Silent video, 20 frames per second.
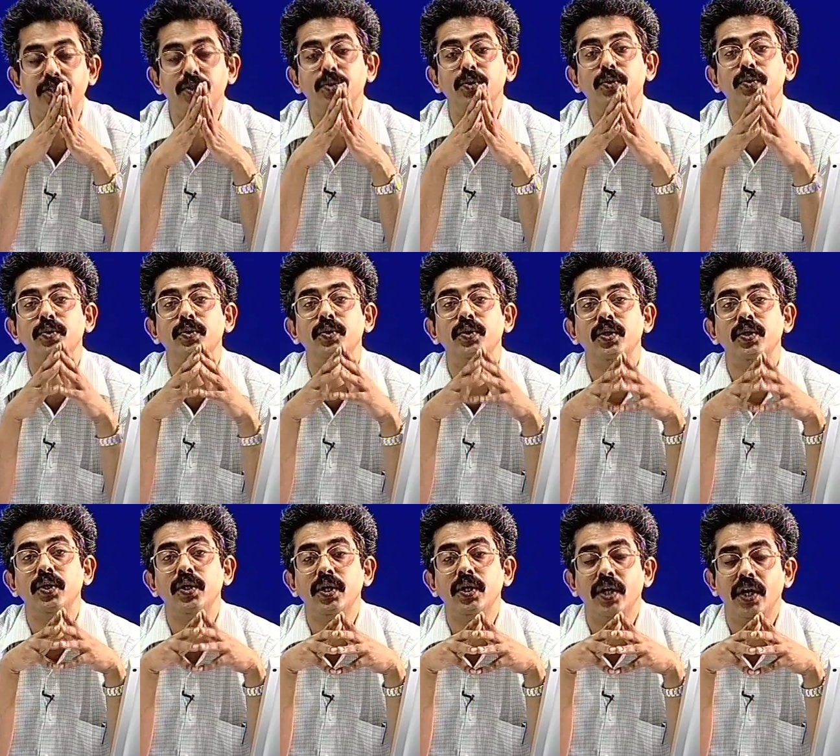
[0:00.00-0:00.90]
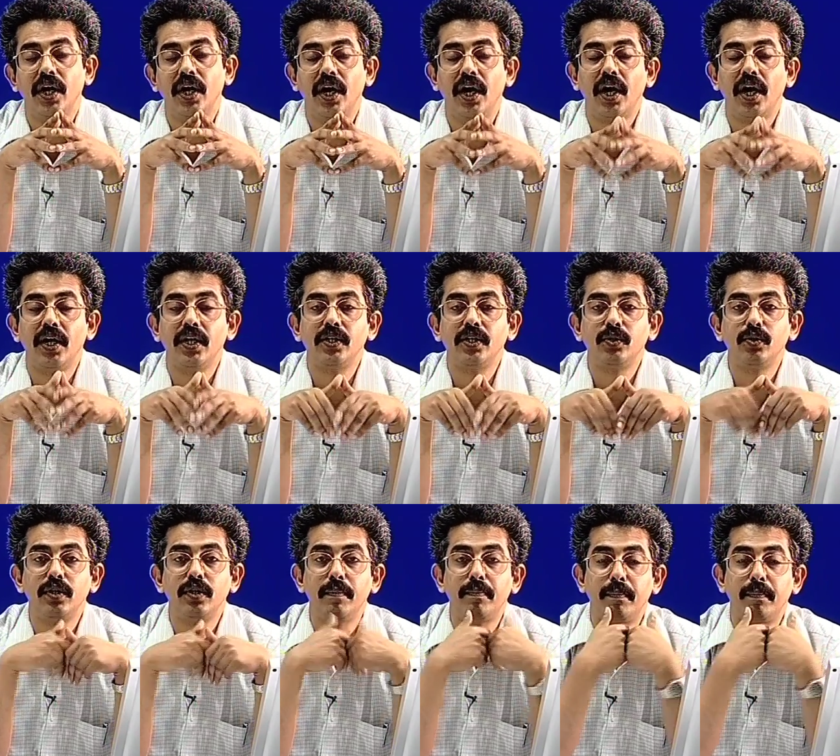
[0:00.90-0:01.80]
to
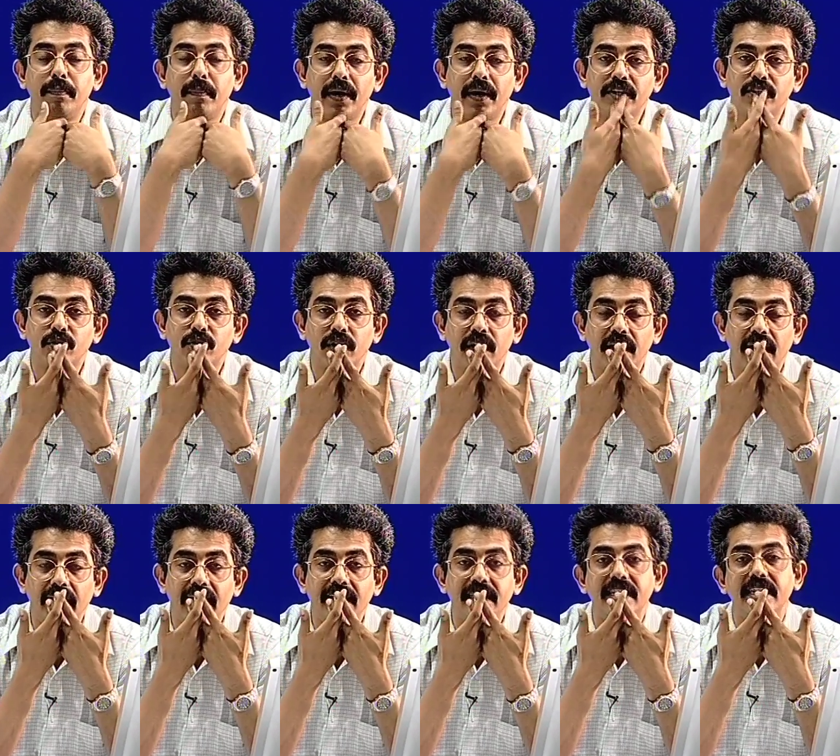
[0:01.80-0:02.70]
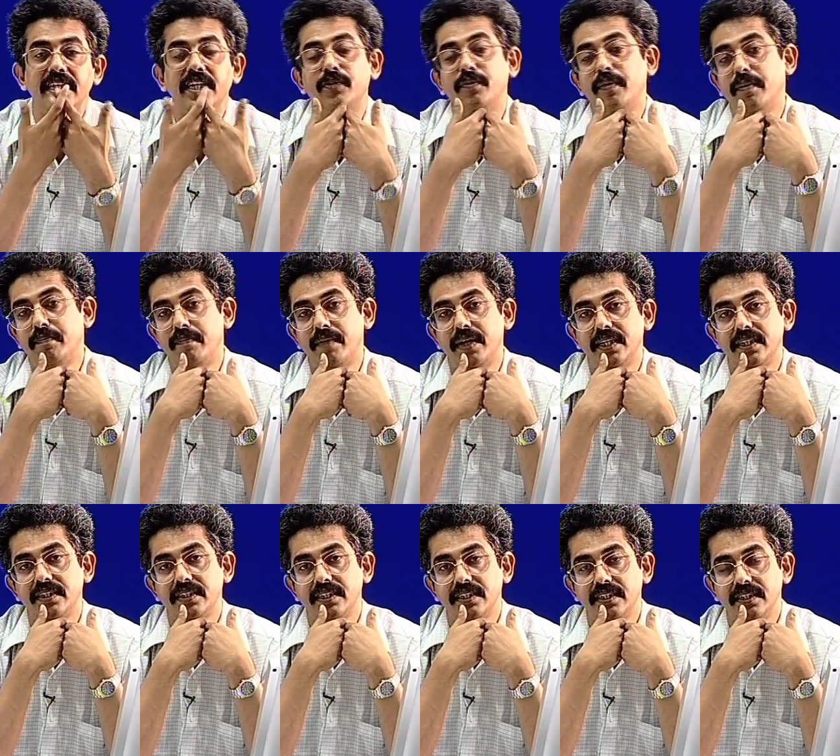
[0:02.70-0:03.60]
the personnel and the equipment.
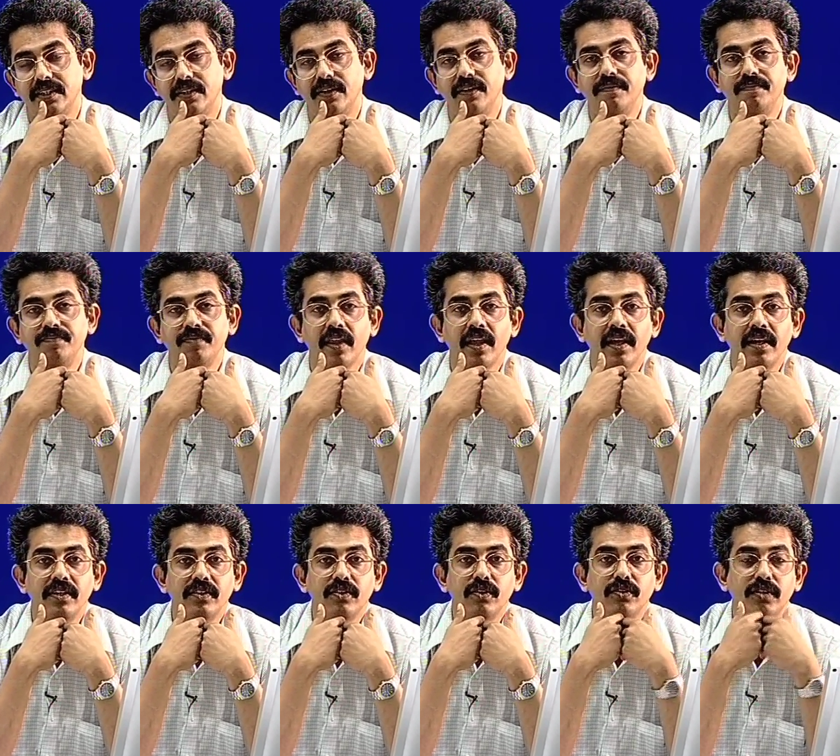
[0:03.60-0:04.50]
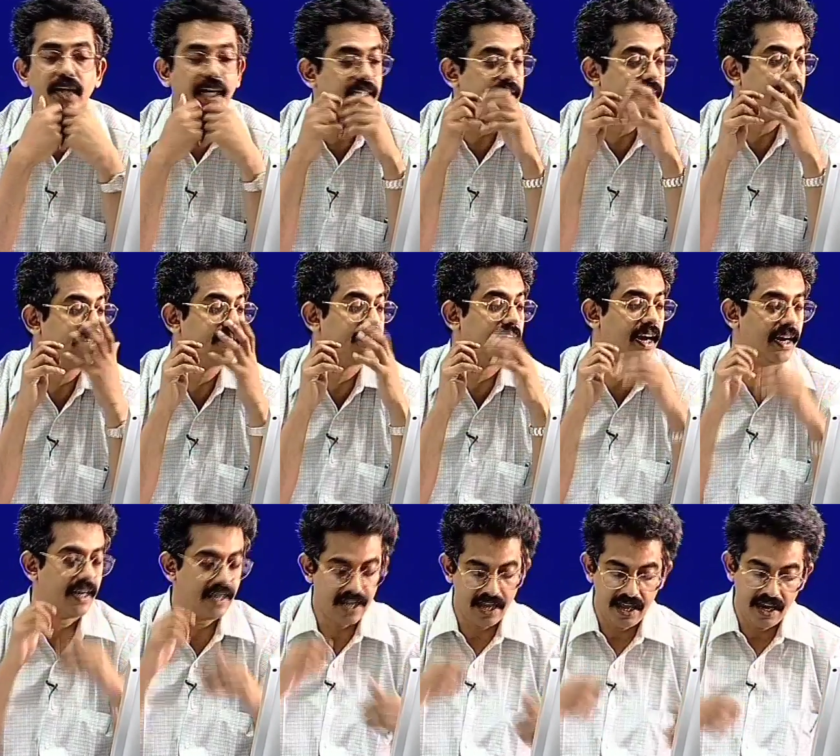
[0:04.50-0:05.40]
So, such things are
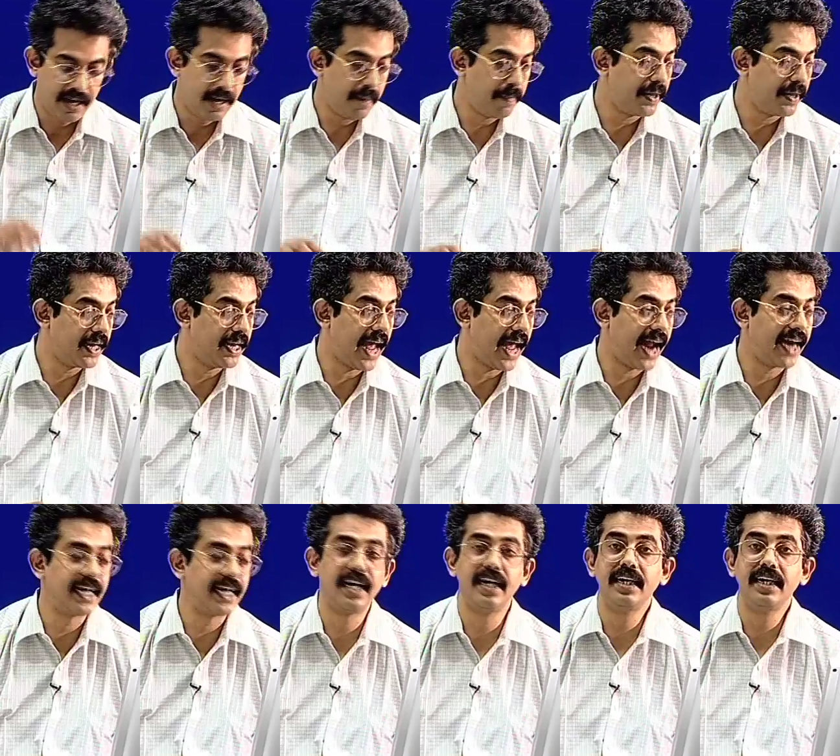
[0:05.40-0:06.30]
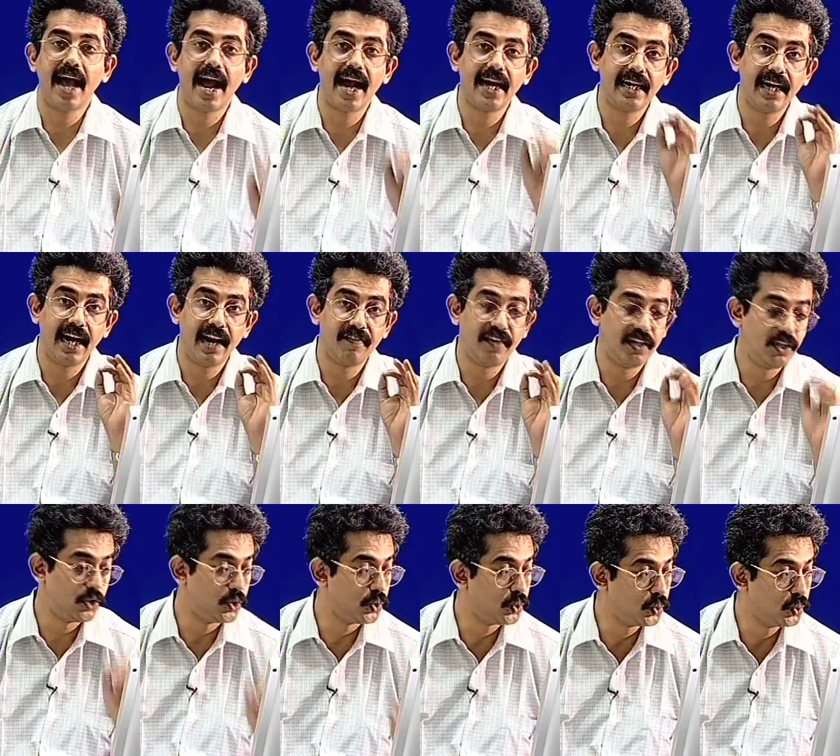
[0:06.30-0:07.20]
typically handled at level
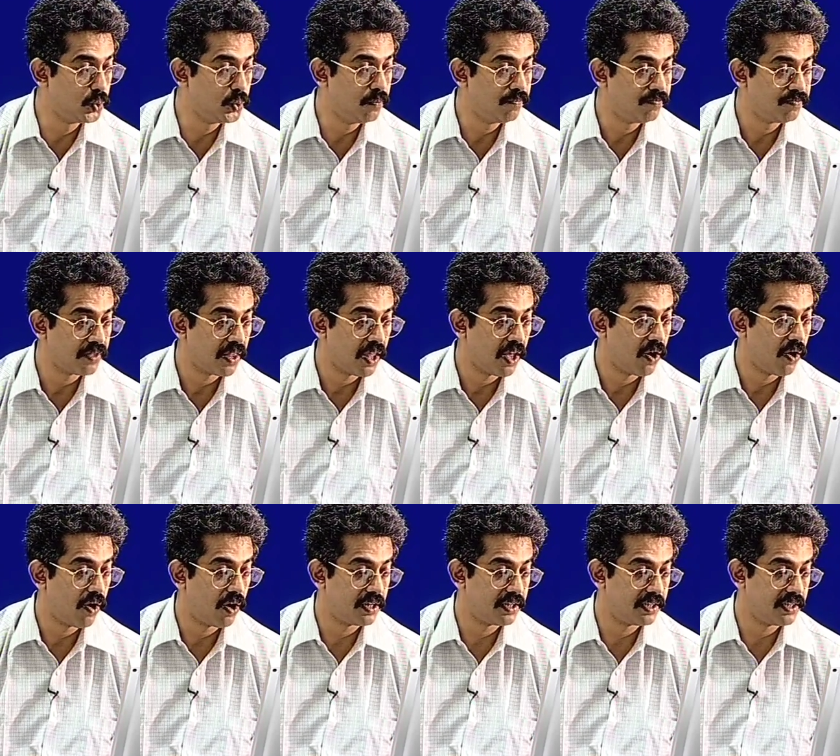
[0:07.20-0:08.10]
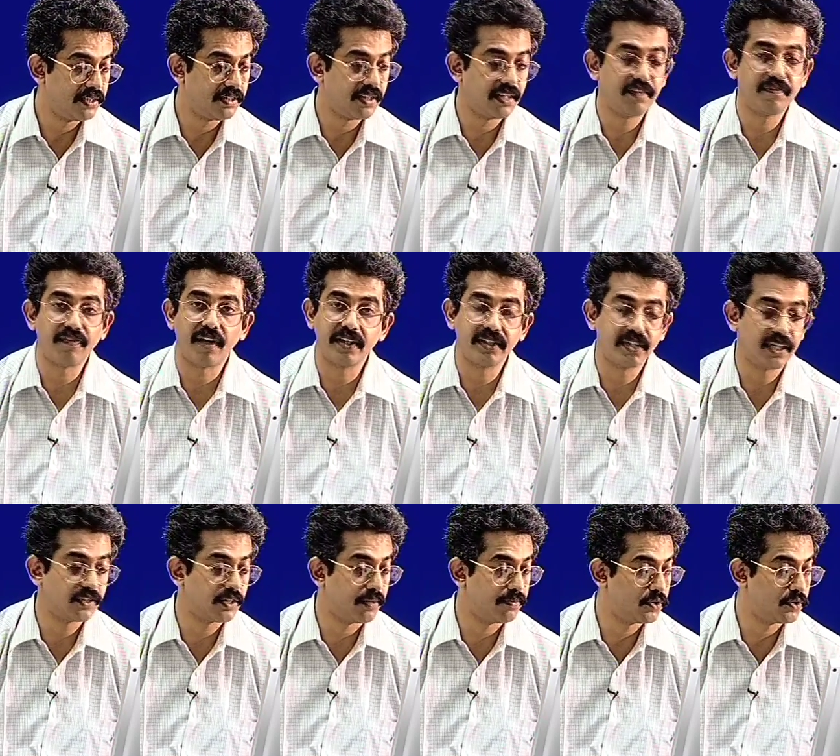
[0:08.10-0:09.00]
2, or these are the
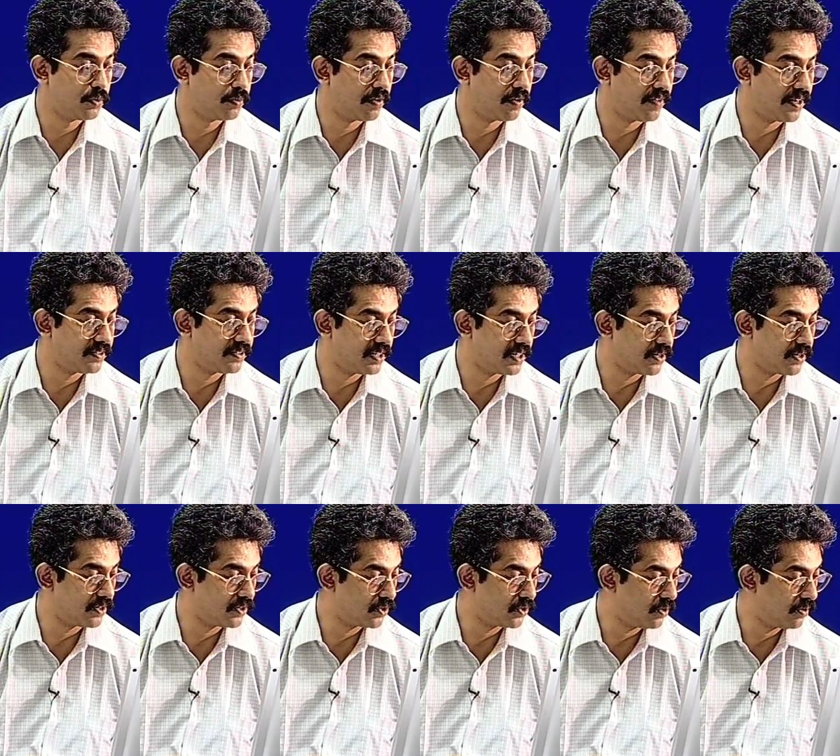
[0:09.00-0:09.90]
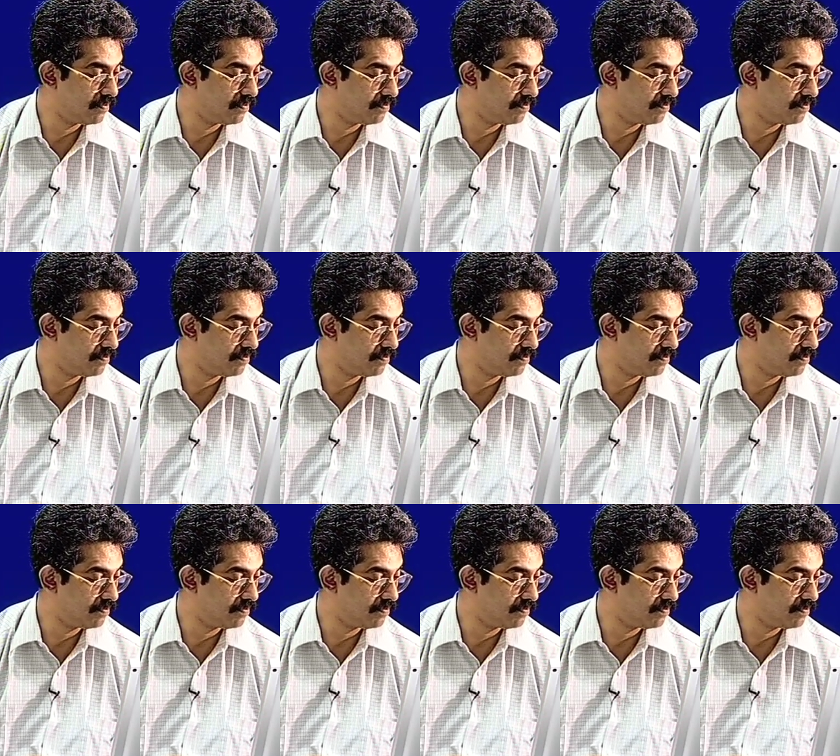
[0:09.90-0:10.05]
functions of the supervisory control.